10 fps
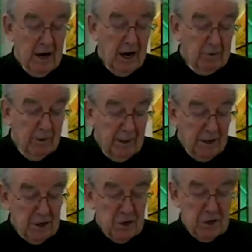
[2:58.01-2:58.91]
a
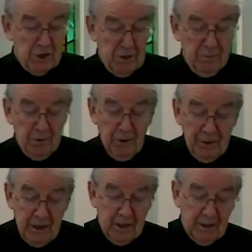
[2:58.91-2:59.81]
relationship
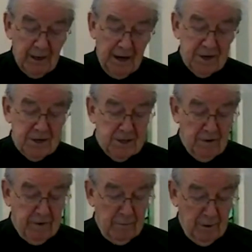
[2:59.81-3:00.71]
unique as is
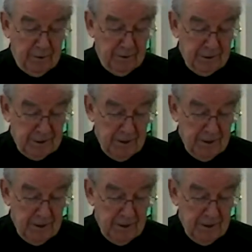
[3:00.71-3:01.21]
every mother's.